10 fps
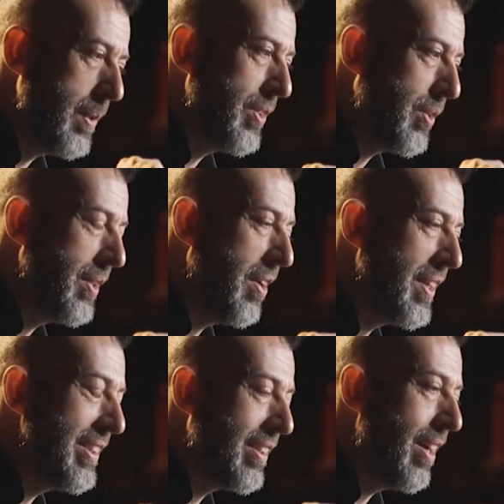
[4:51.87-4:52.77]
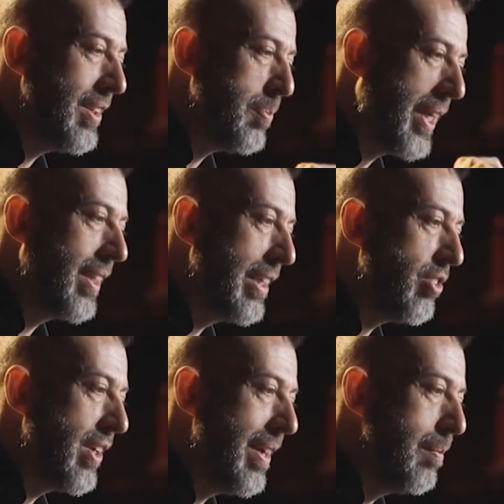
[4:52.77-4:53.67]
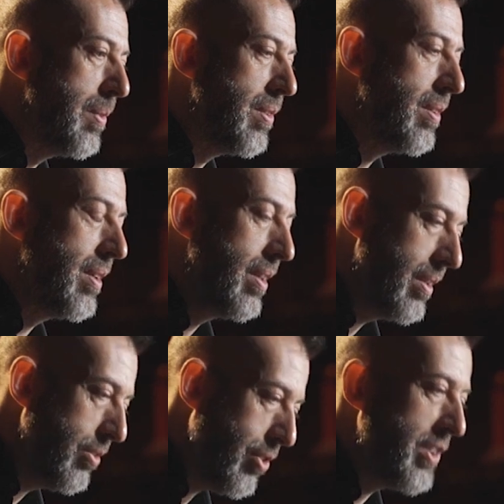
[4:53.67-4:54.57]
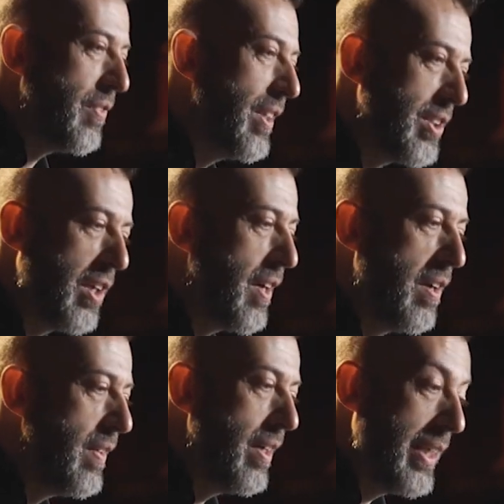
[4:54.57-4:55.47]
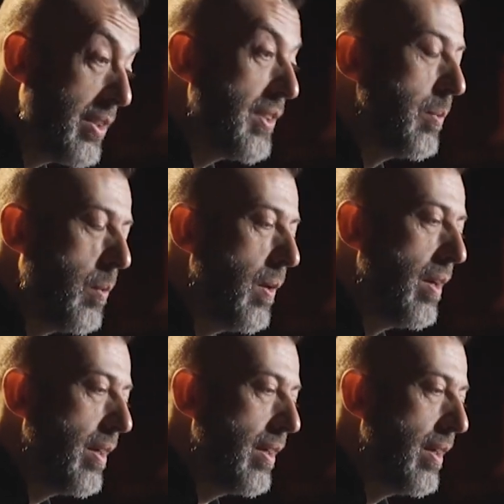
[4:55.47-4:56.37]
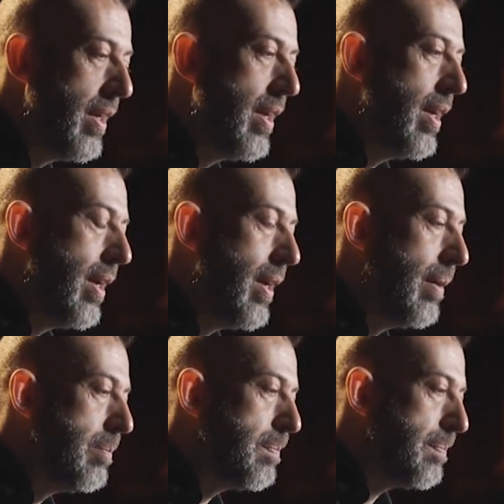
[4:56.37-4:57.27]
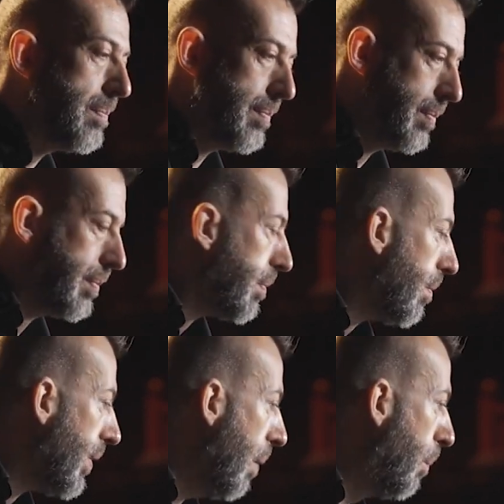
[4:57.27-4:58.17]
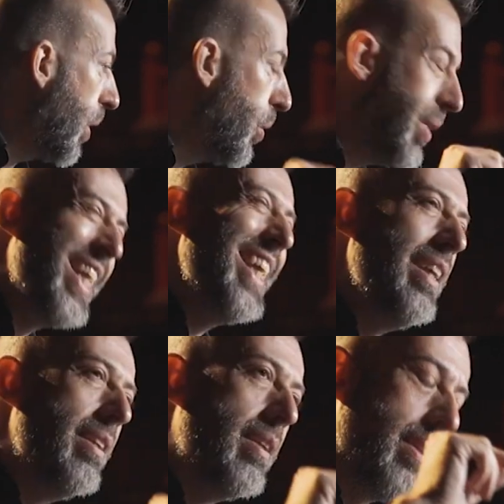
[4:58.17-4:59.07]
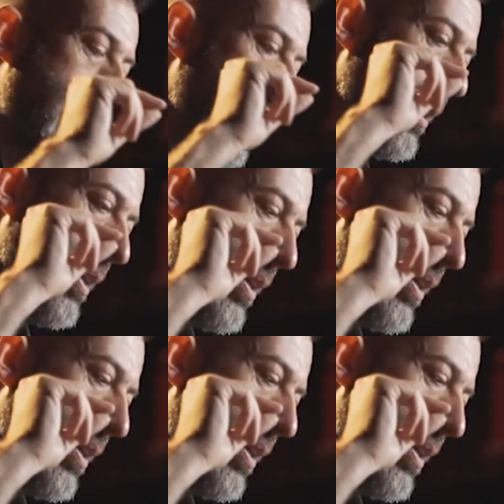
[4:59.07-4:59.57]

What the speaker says: and so a lot of these guys make electric amps, transfer stuff over, and it doesn't work. But you need that